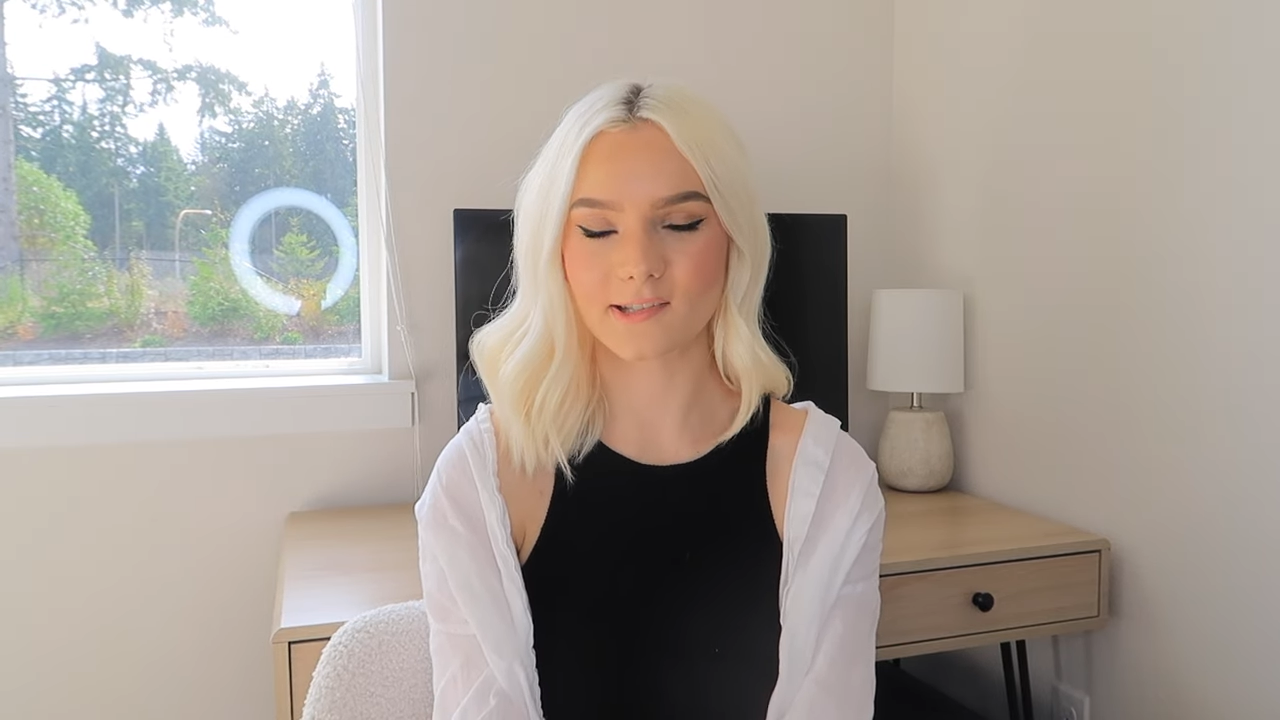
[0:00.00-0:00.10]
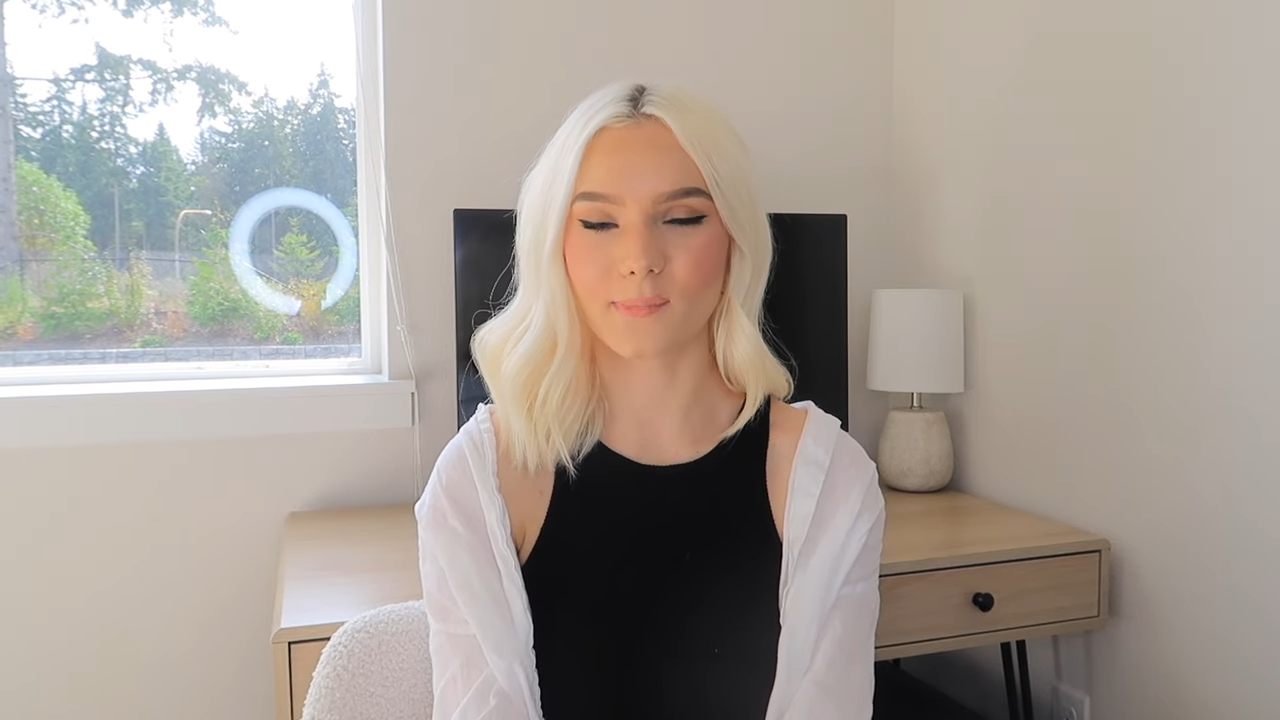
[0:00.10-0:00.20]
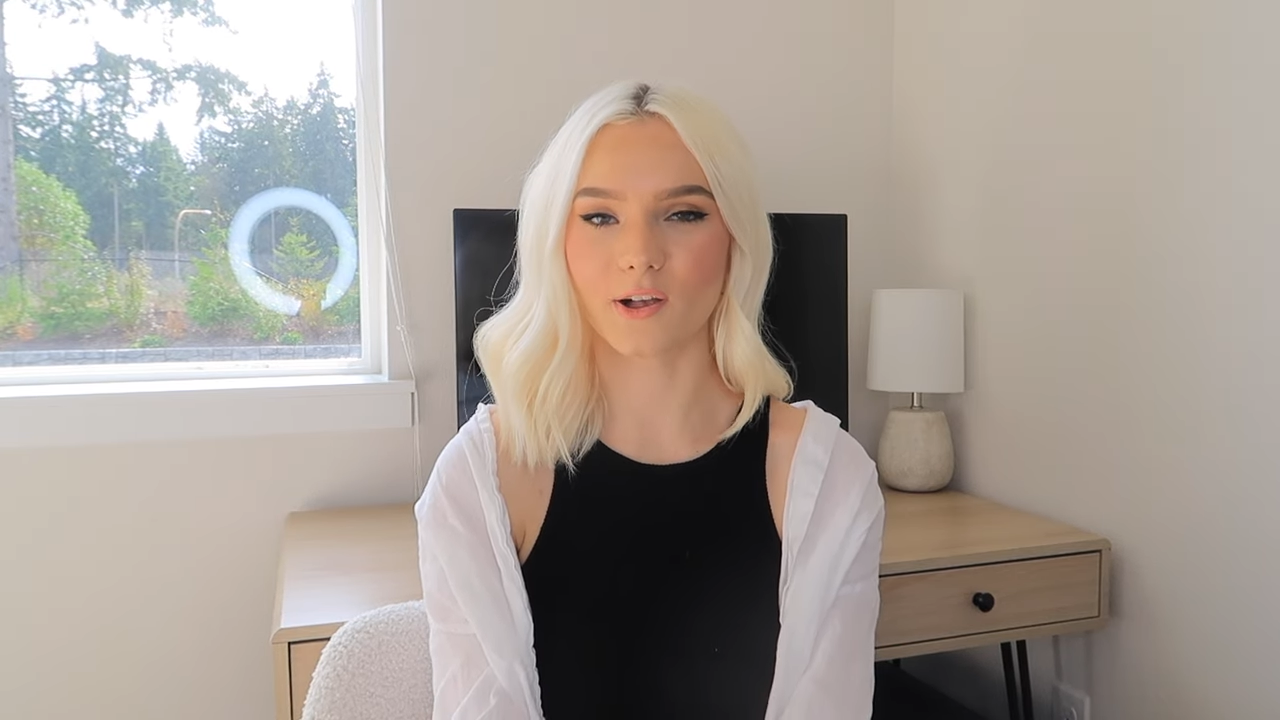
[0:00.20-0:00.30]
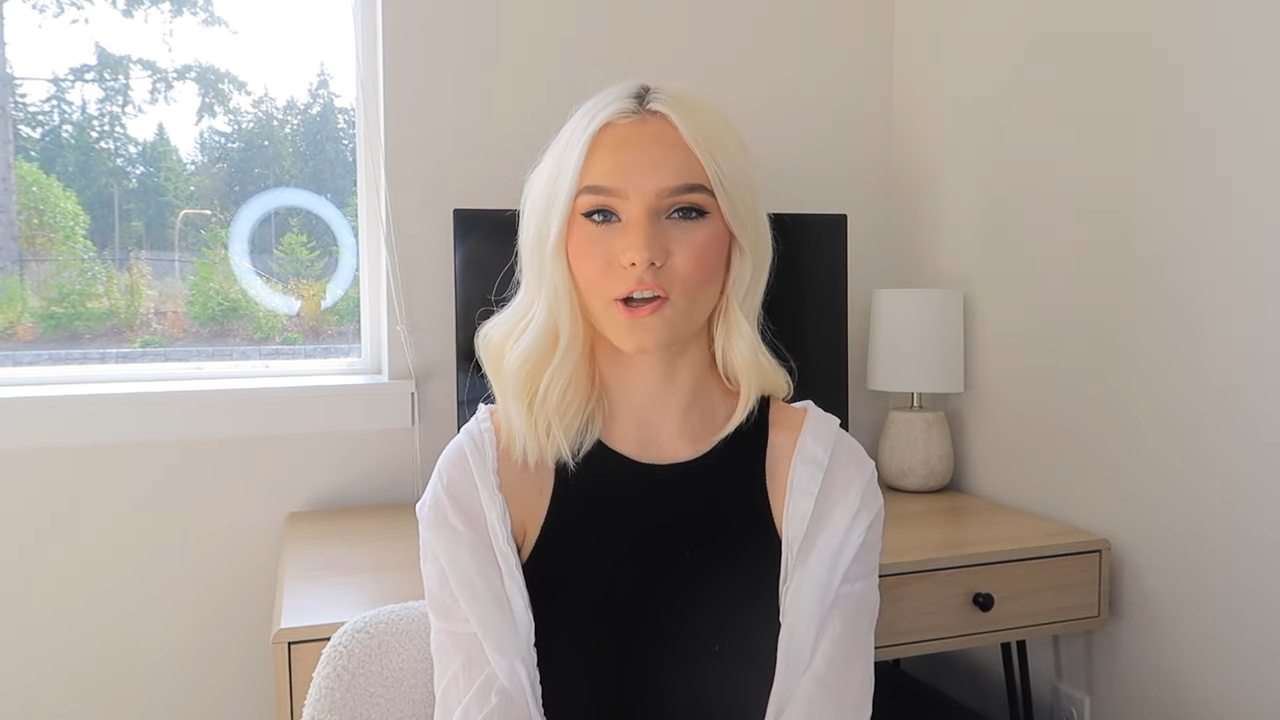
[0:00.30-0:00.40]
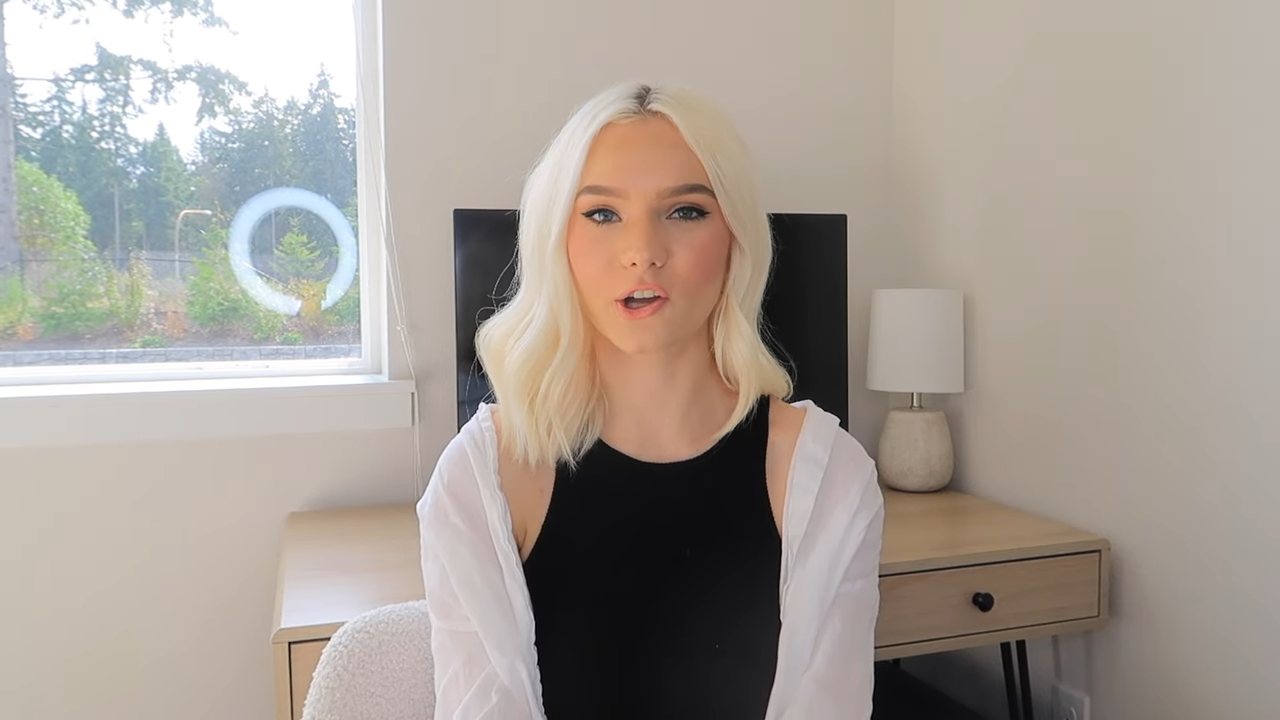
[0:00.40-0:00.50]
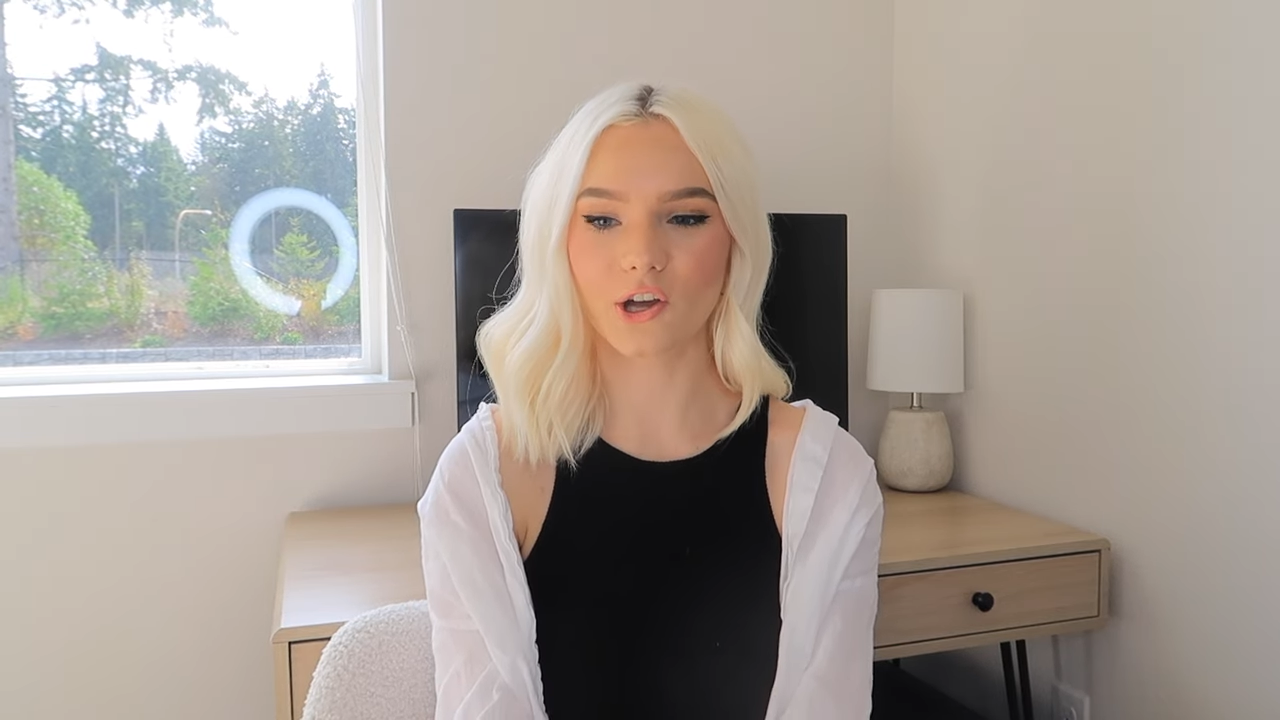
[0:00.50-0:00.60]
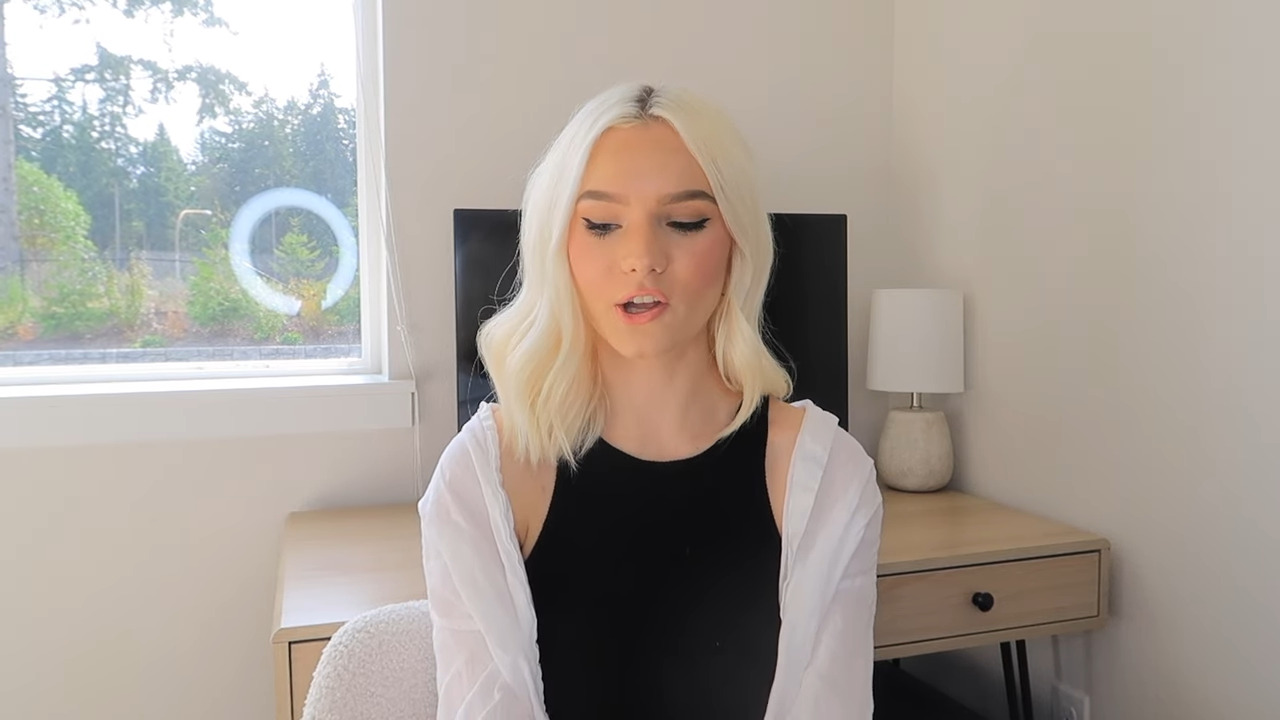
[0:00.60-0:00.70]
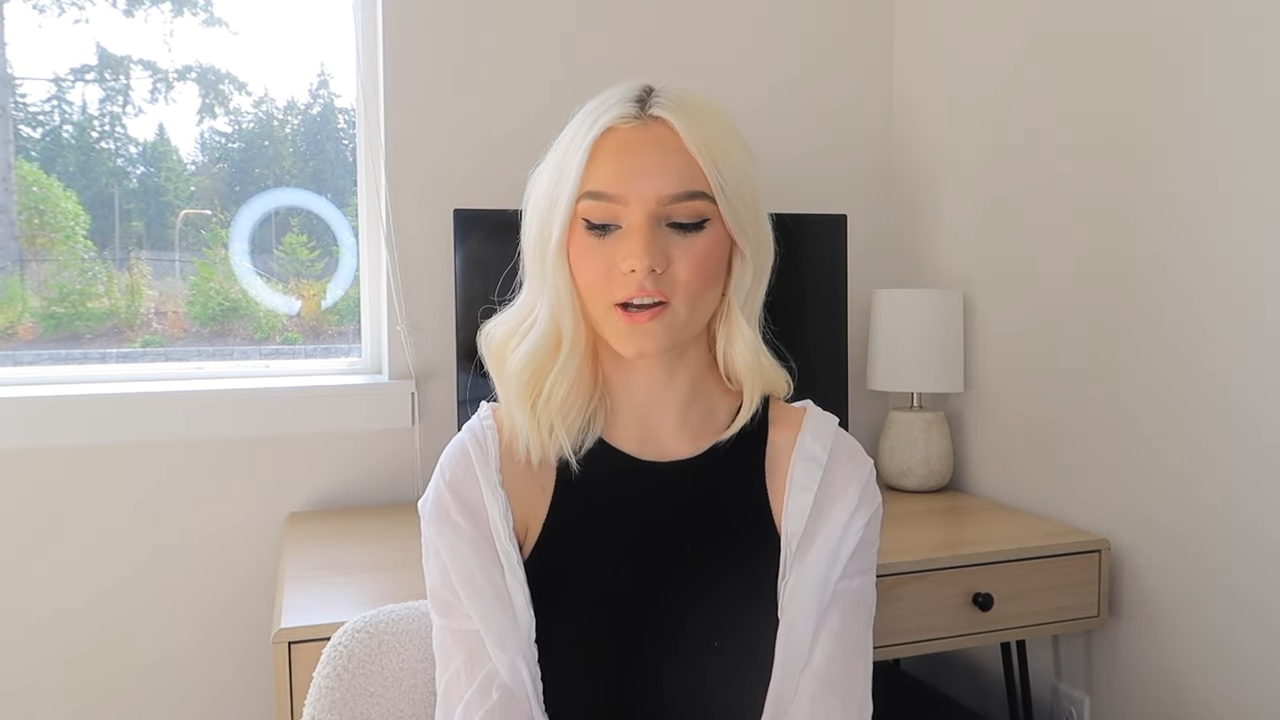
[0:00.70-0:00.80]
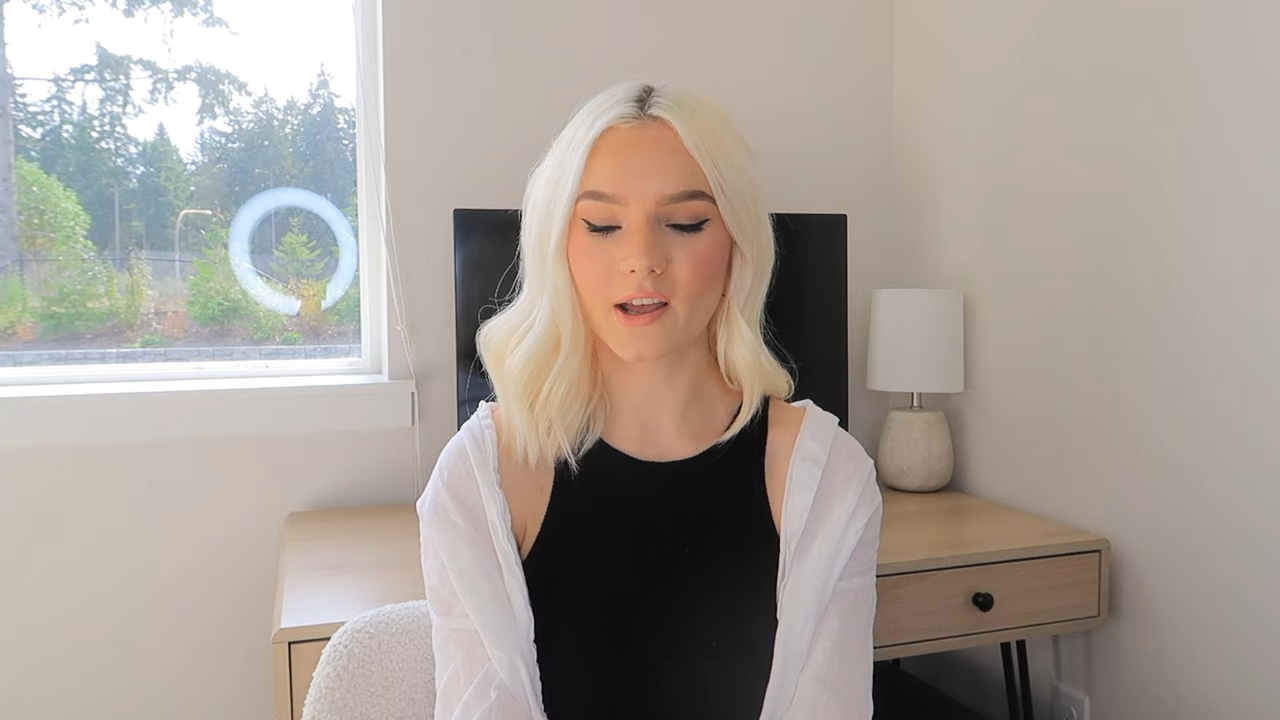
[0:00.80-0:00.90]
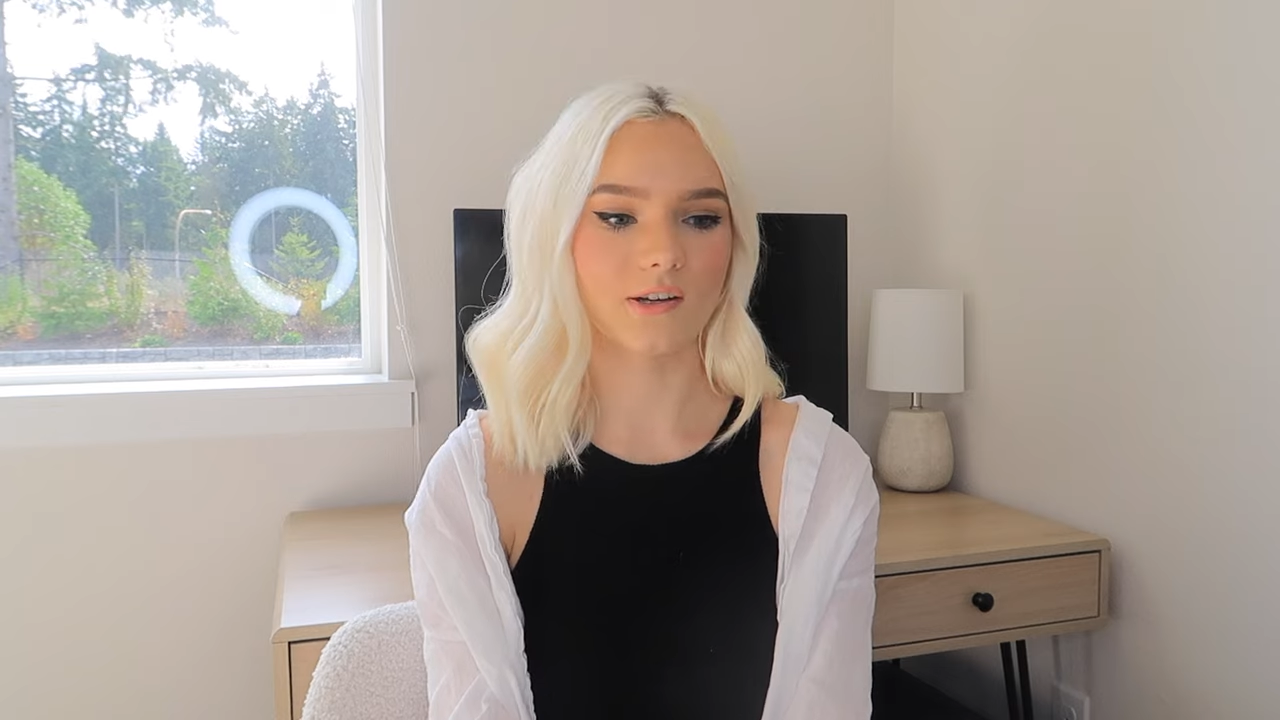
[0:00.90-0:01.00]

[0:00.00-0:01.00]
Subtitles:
smell good.